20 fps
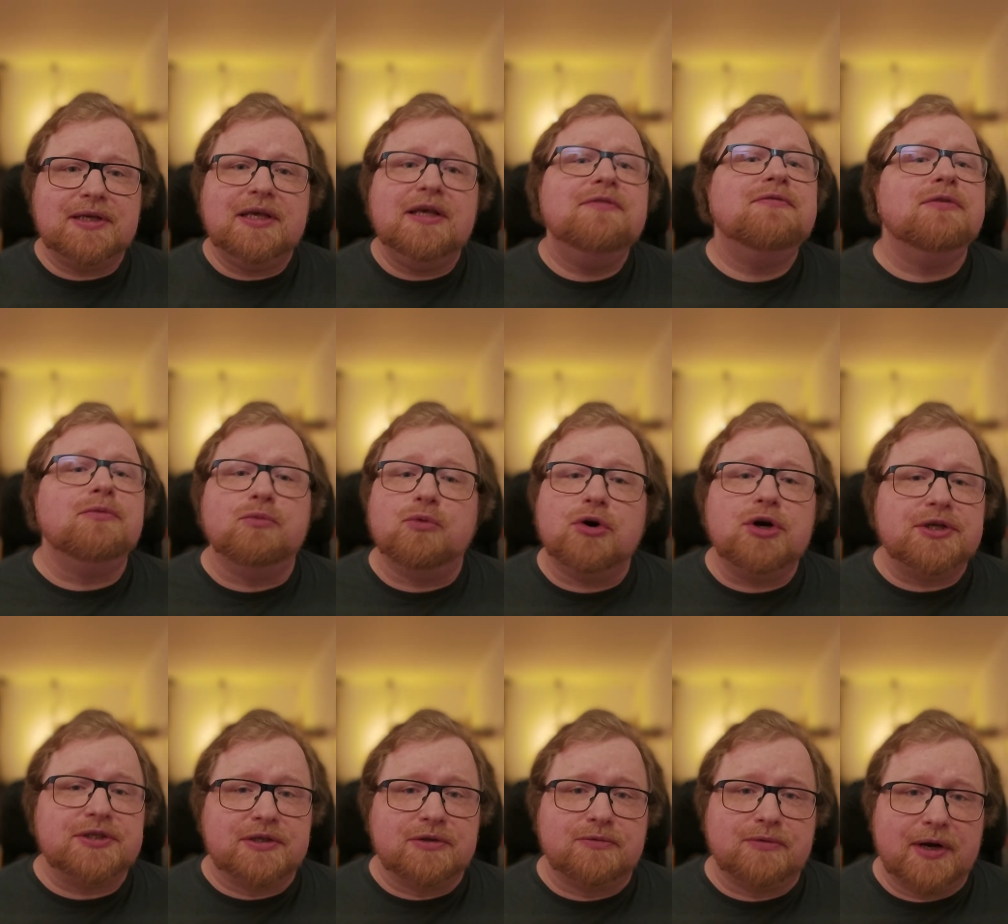even
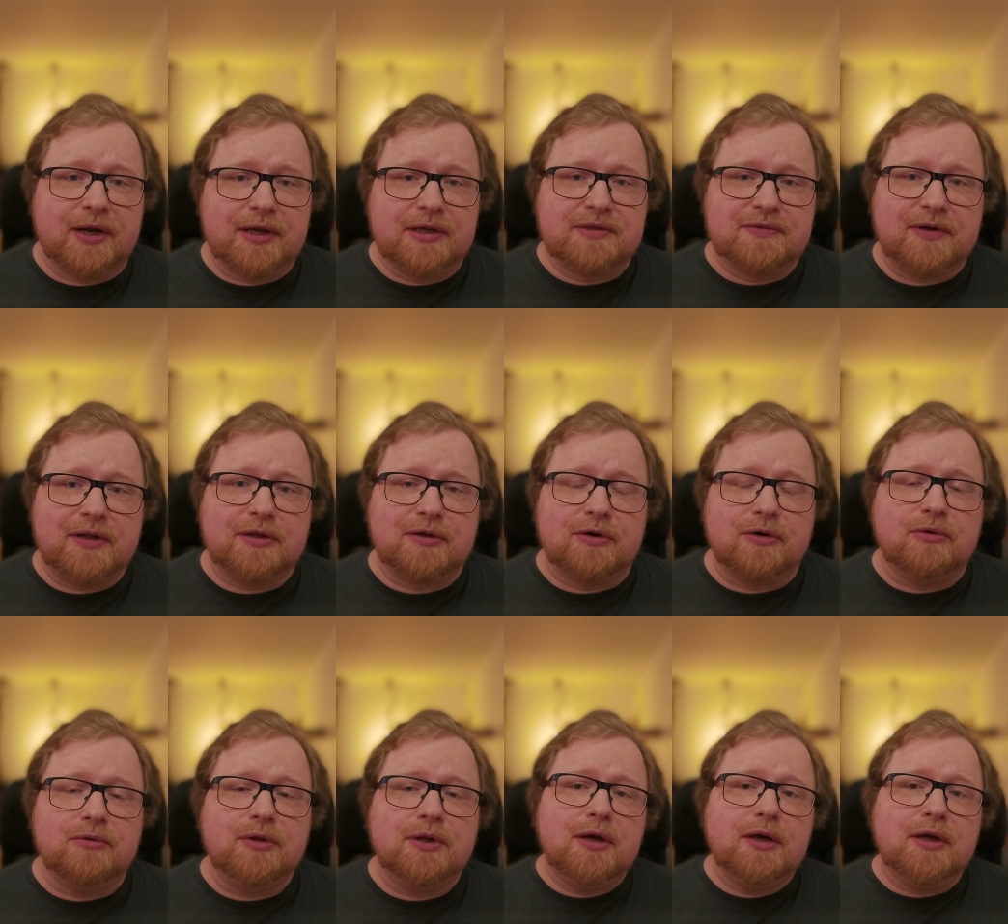worse at writing Svelte
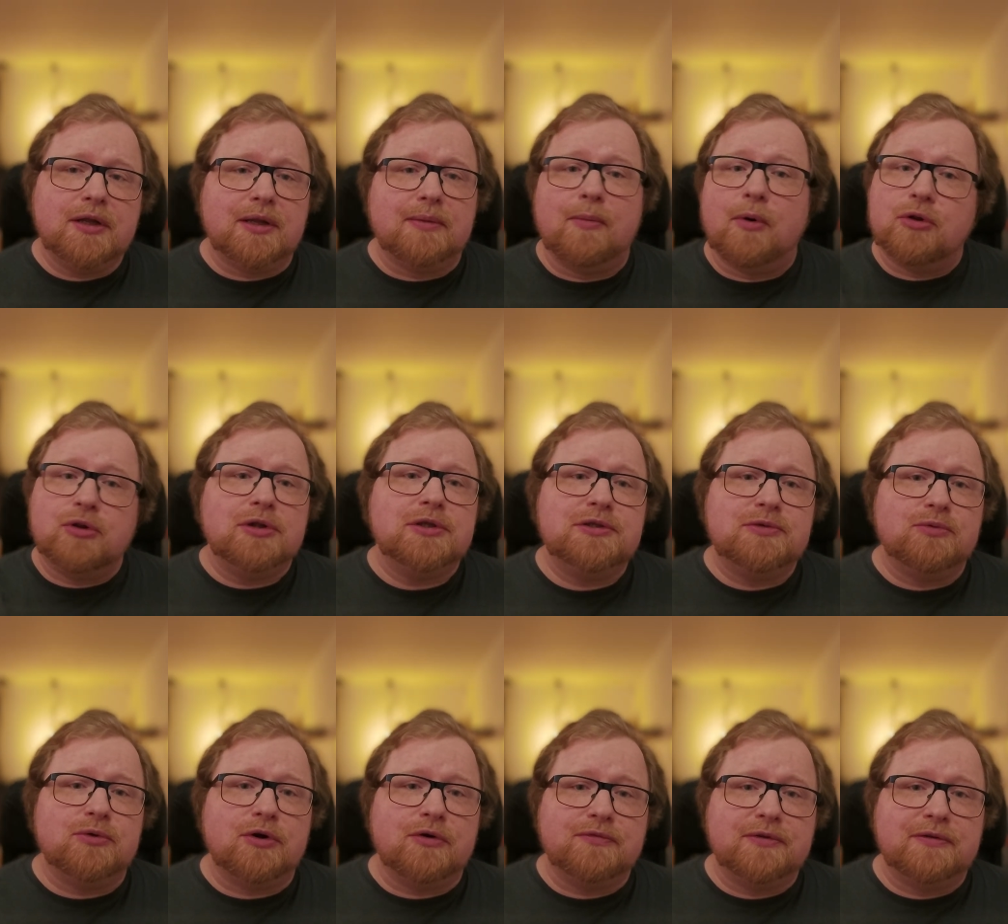code. The models
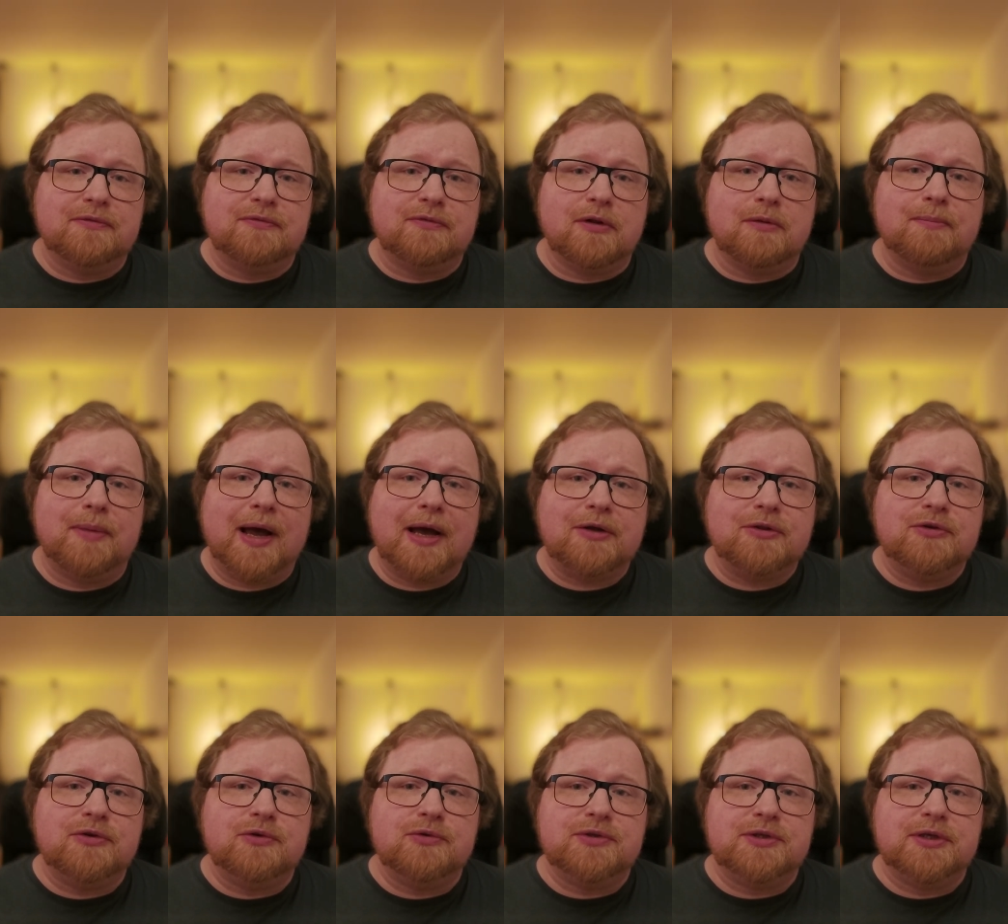would often fall back
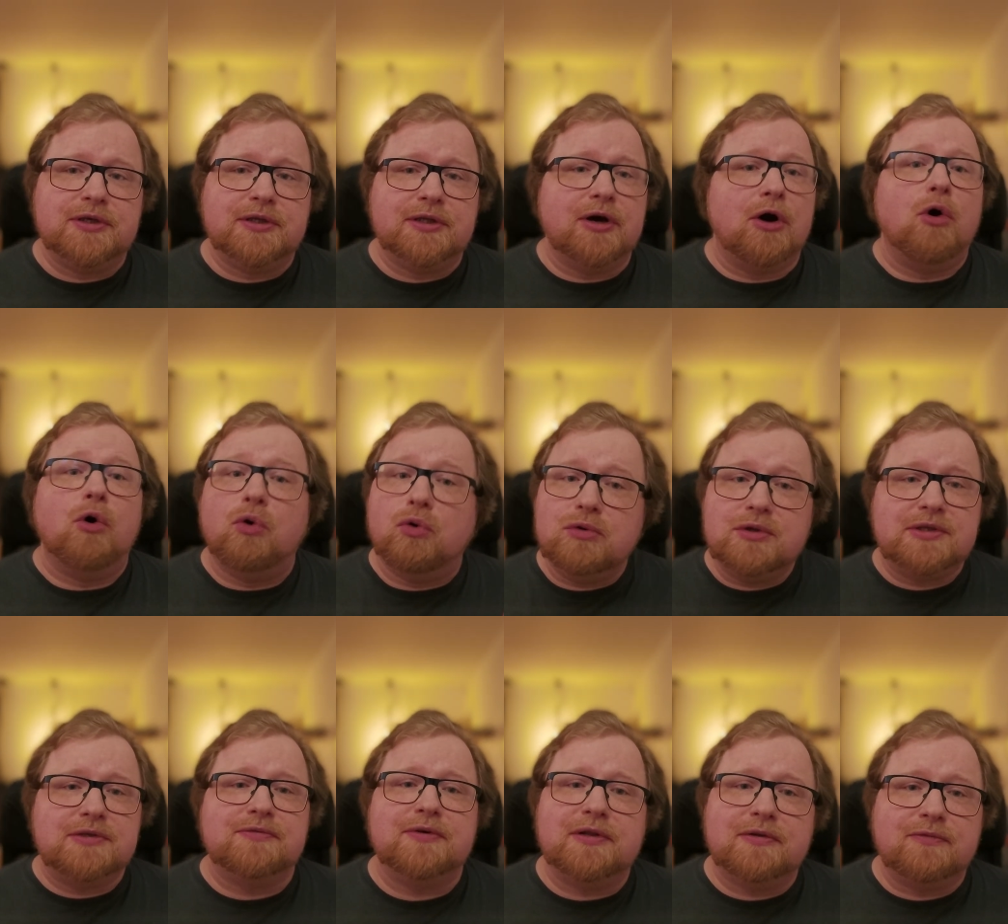to using the old
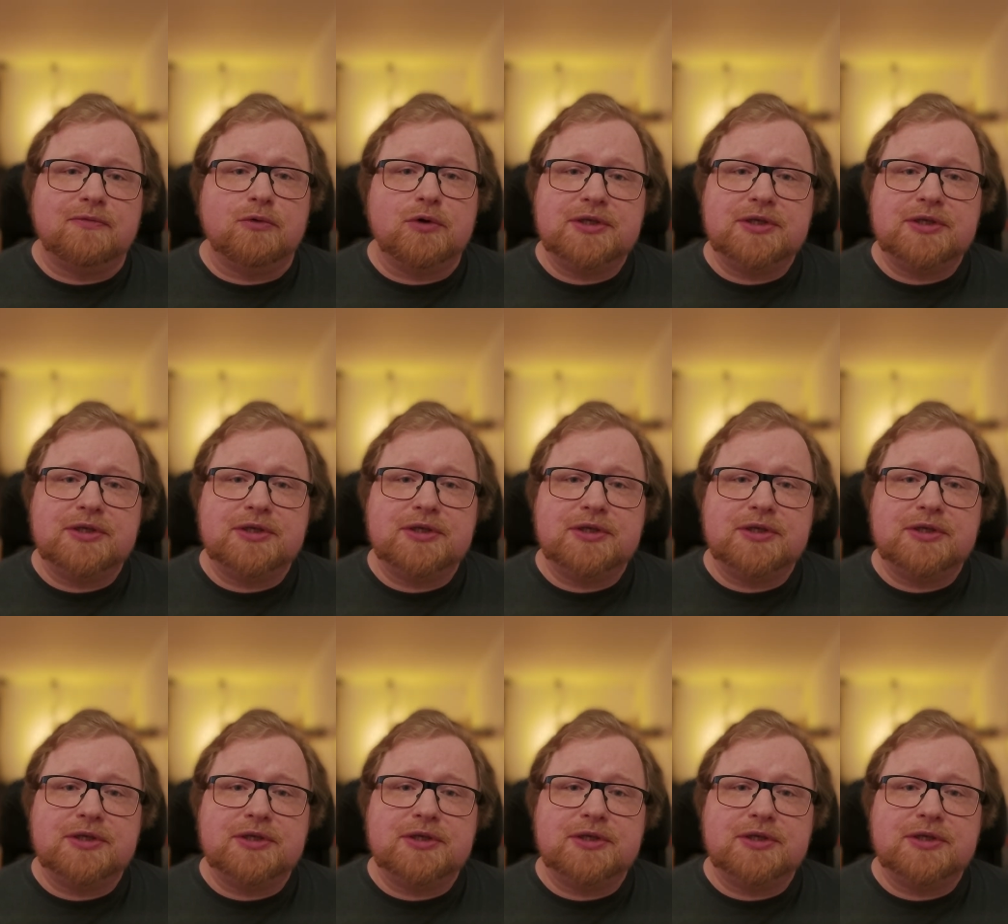Svelte 4